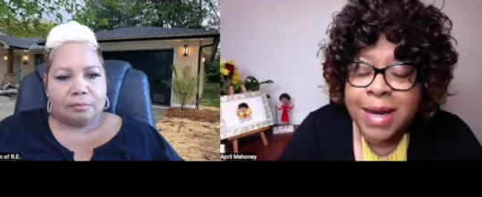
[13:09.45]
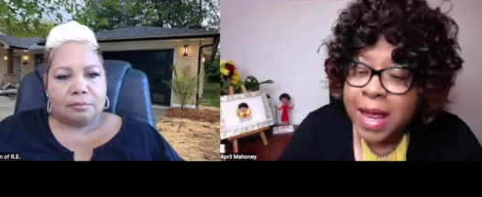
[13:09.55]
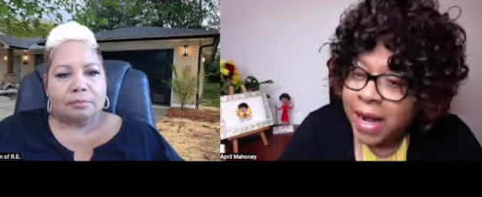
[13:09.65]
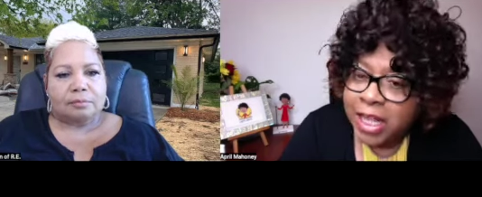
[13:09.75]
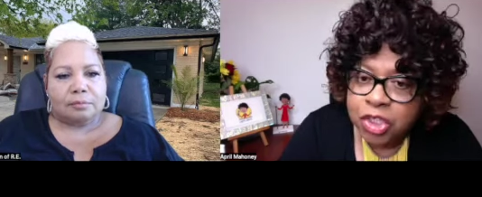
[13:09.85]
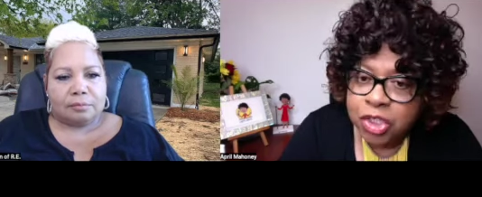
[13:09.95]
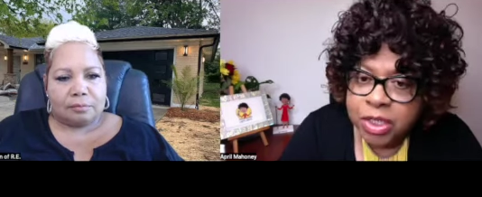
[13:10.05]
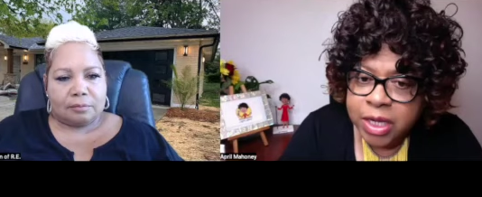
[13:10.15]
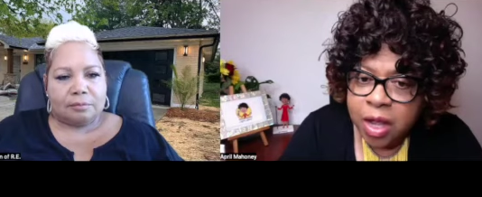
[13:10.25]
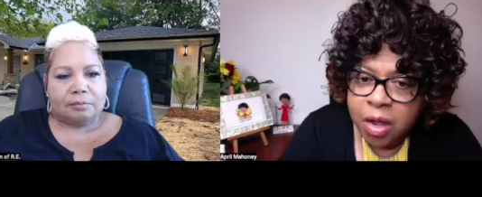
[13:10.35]
Speaker 1: Not, and I shouldn't
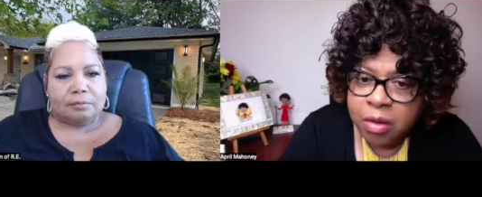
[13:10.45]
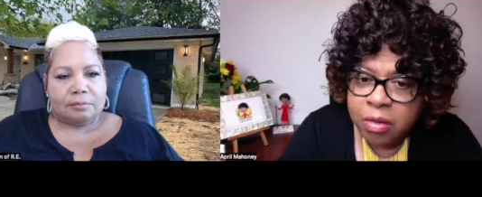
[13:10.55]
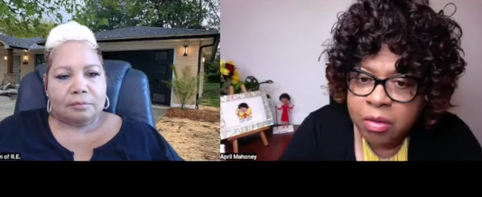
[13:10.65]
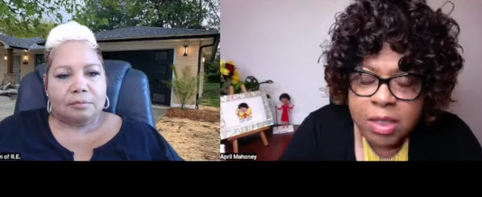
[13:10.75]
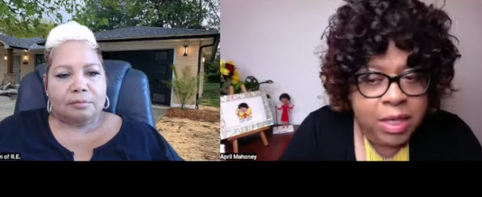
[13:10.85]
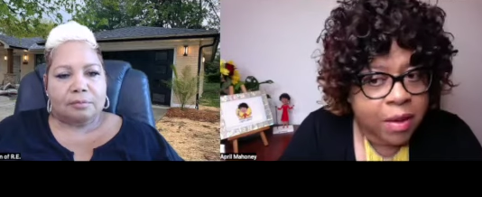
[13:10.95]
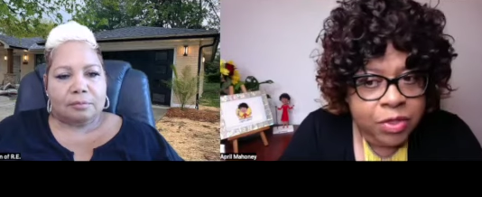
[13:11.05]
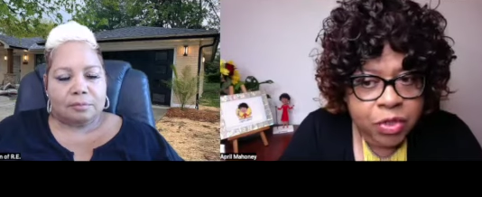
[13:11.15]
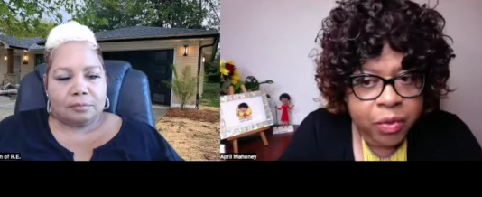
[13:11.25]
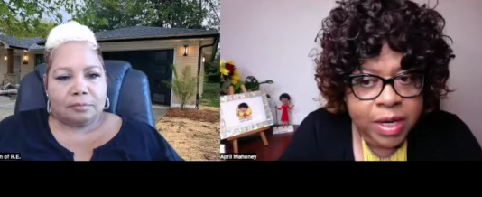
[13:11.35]
say all, because I
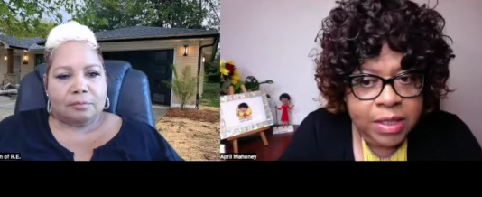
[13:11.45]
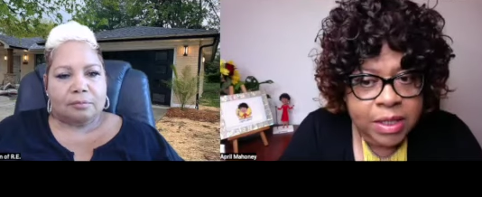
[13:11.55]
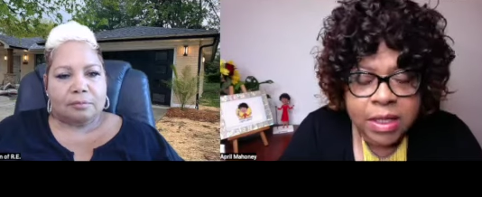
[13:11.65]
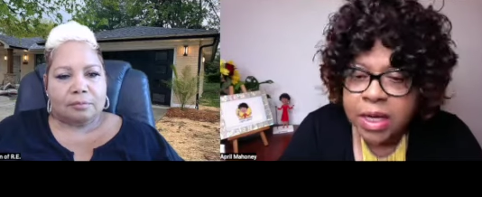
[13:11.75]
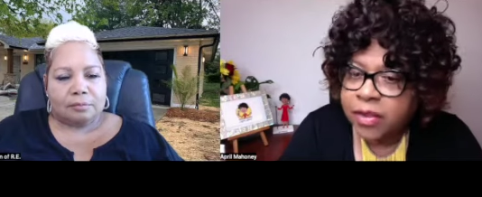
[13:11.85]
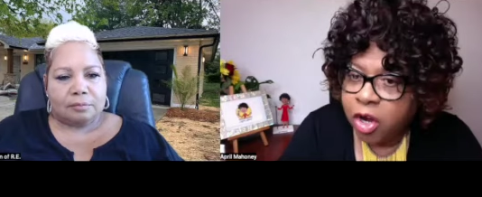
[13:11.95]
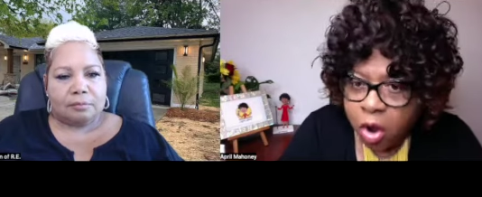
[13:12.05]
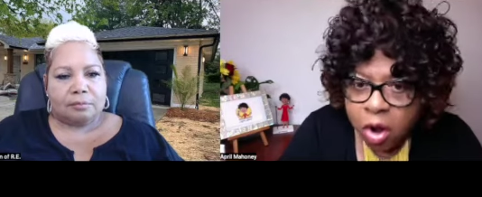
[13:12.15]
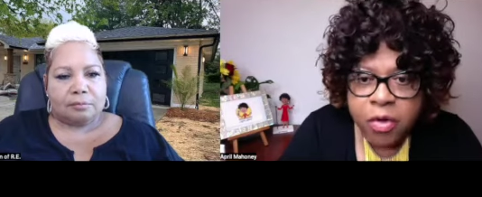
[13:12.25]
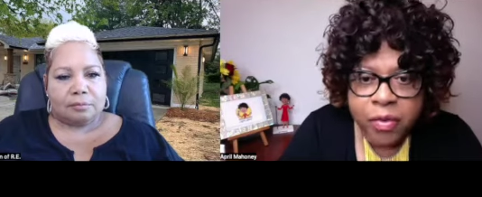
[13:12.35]
was a great tenant, and there
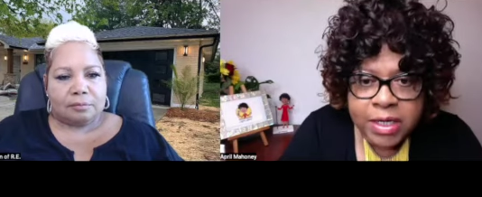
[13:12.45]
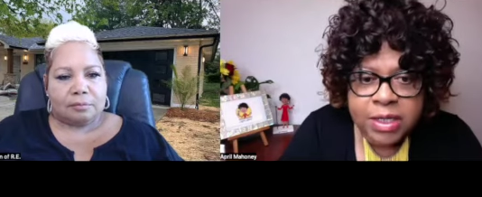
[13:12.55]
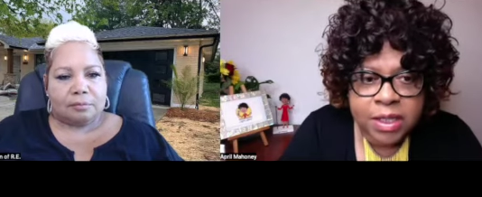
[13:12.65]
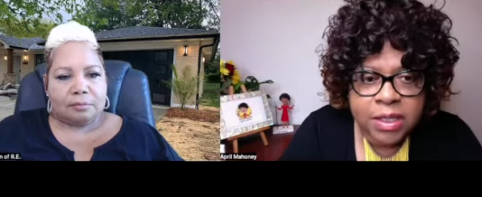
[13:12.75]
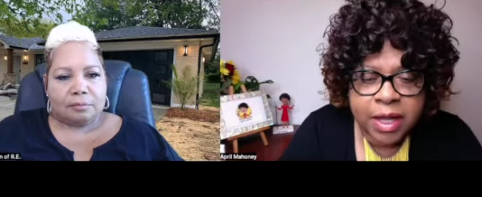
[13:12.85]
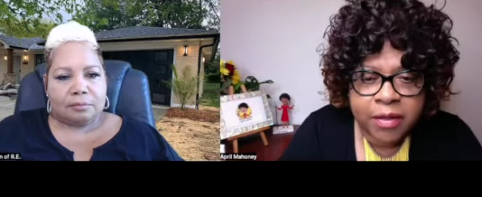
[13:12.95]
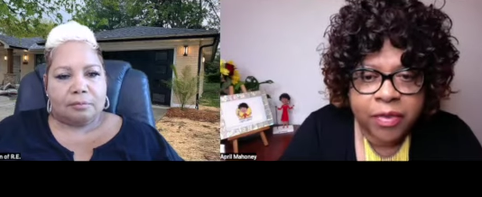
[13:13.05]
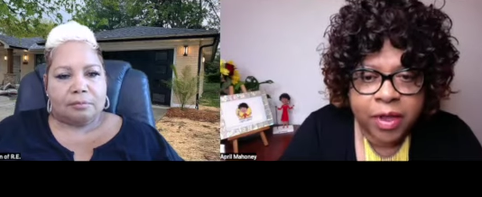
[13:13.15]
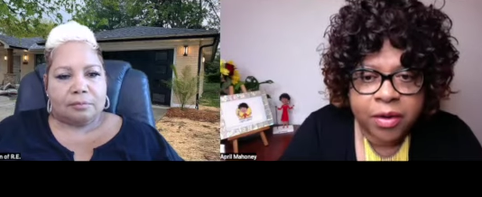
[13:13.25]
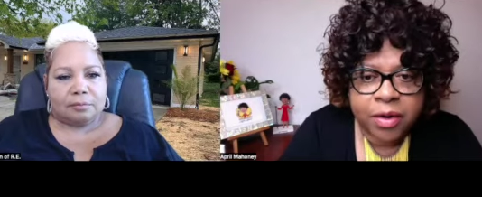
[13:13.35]
are great tenants out
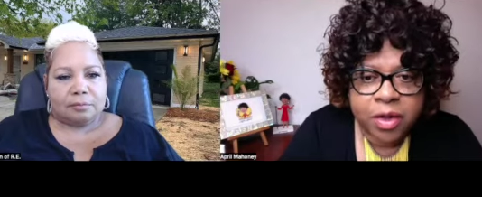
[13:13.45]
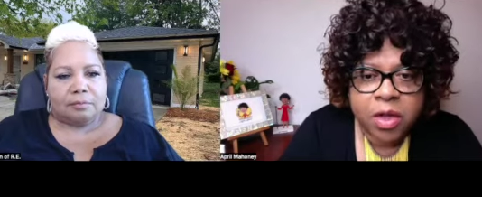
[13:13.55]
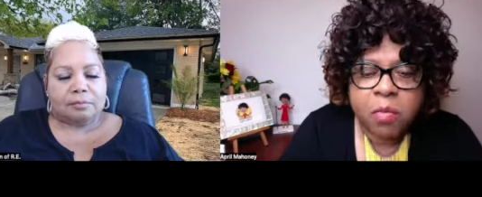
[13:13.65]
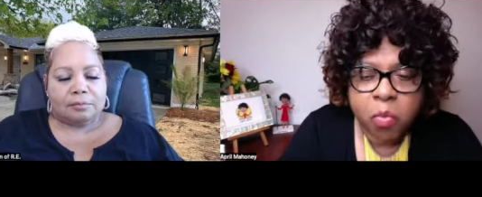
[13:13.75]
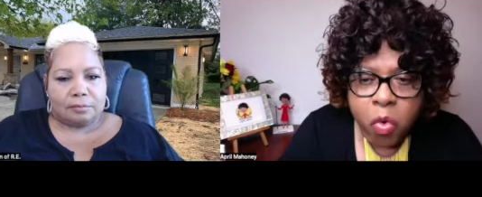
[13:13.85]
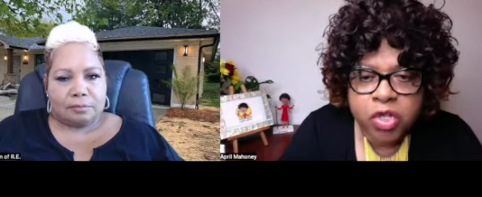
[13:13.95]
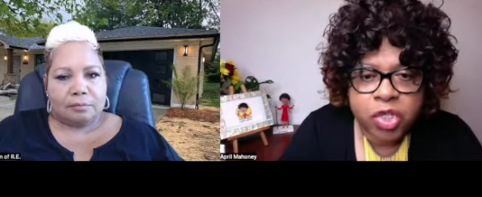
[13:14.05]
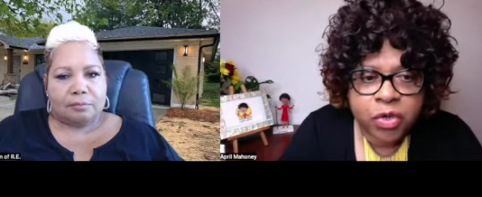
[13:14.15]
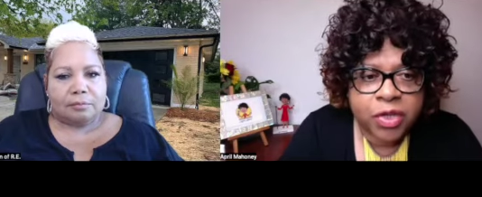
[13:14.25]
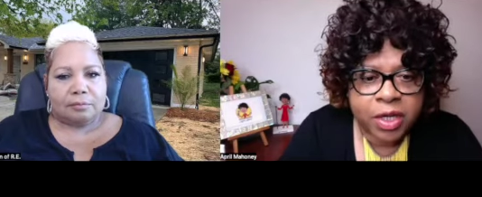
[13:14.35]
there, more
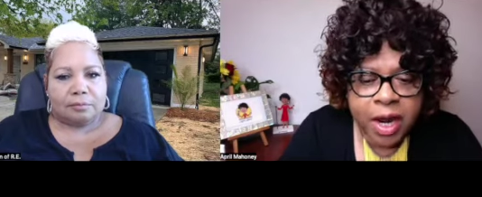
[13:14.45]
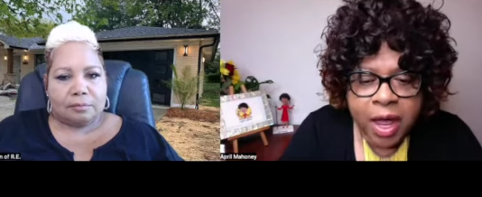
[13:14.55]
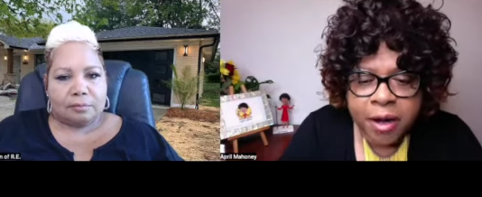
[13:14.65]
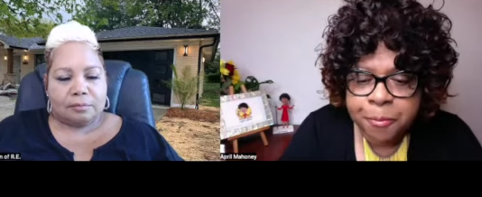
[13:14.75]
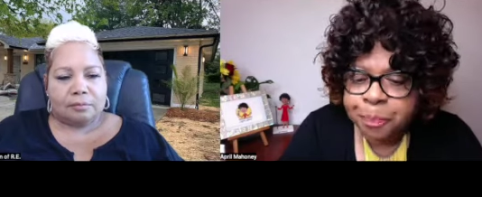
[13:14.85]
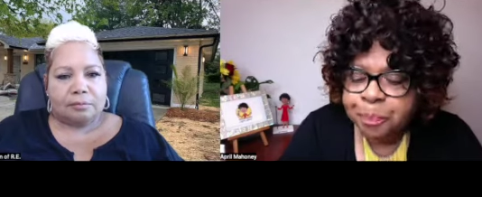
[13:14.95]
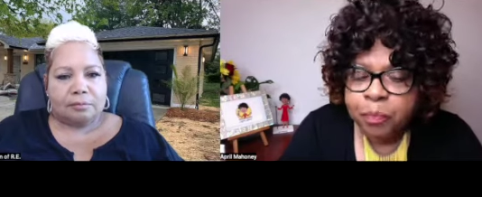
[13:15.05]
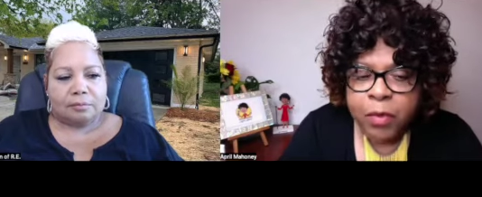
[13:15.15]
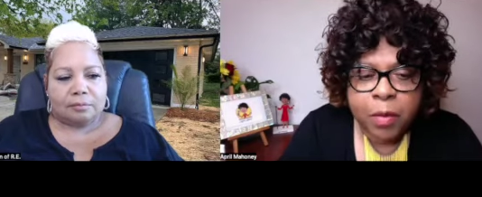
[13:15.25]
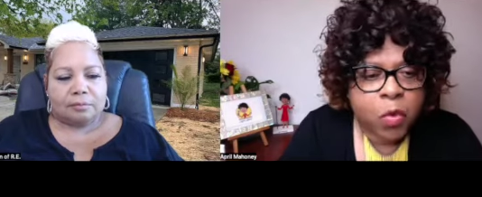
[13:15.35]
so than not.
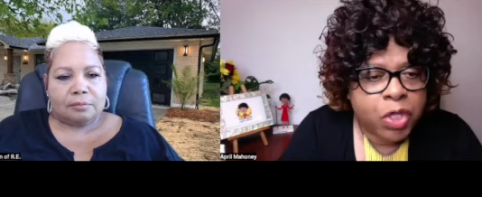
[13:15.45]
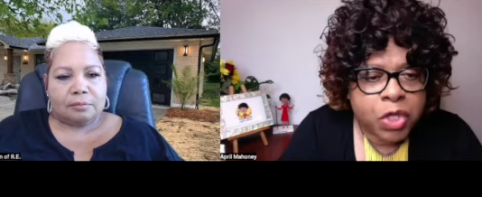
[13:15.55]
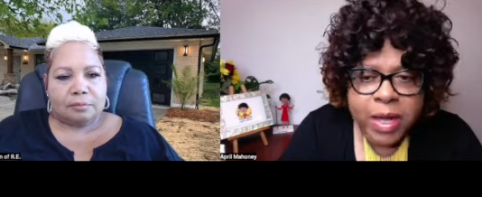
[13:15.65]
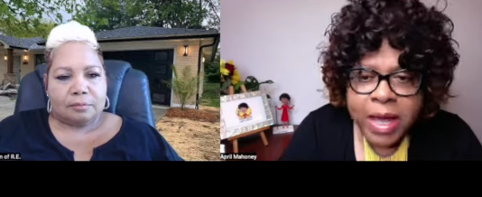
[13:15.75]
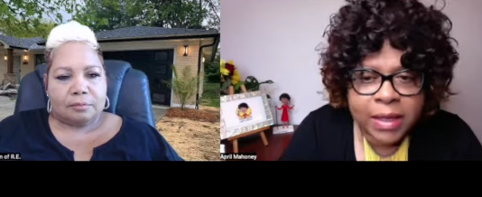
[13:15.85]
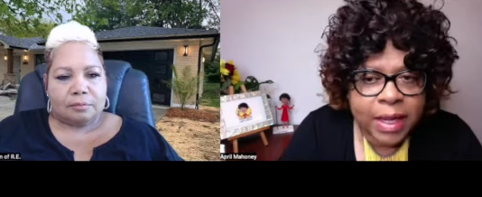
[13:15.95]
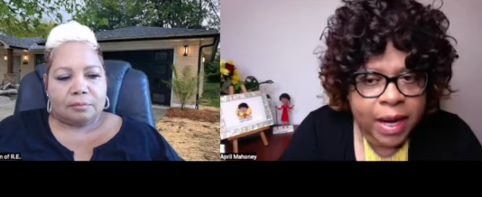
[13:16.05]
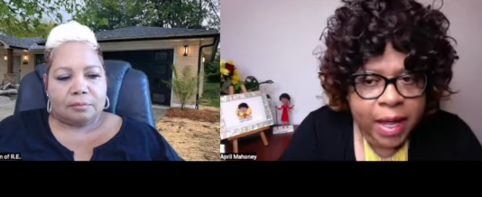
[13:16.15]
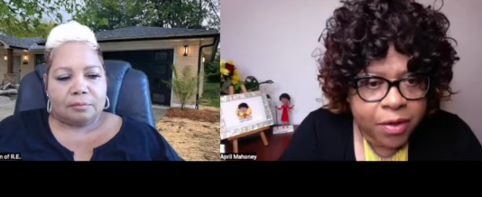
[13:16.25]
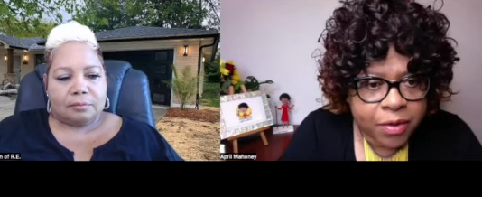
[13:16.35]
But when you got that
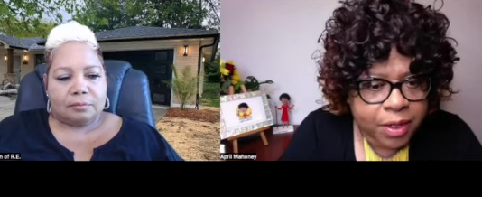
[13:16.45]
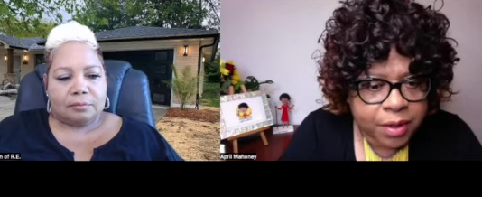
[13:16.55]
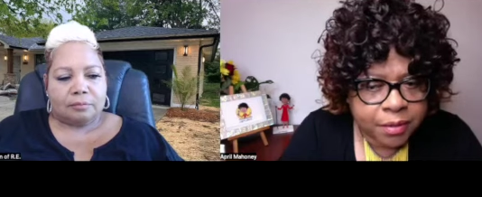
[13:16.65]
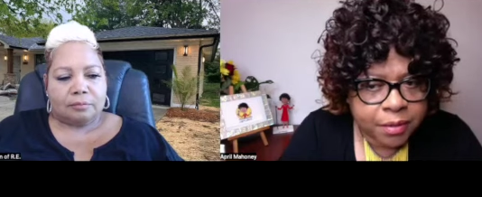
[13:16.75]
hellion